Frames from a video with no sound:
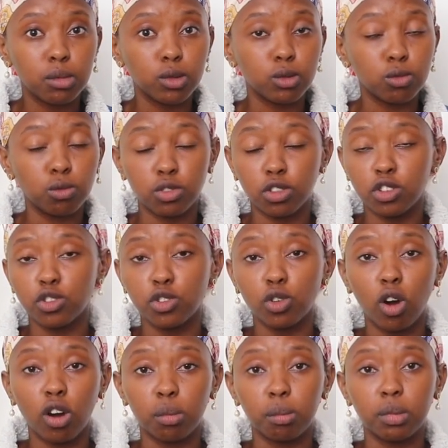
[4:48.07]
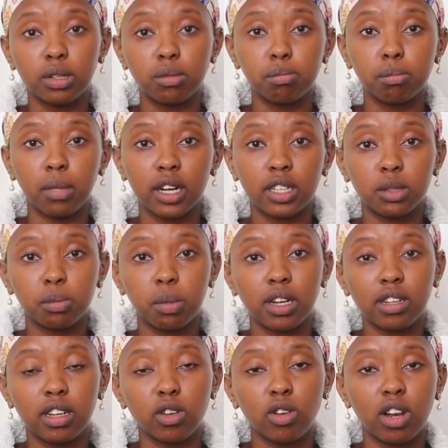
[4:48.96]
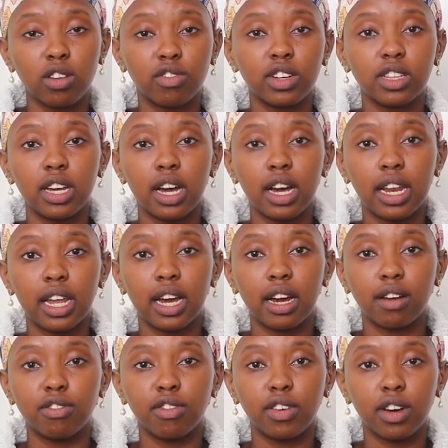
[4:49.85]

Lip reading: but she's not. But Max Spector ndo alifanya like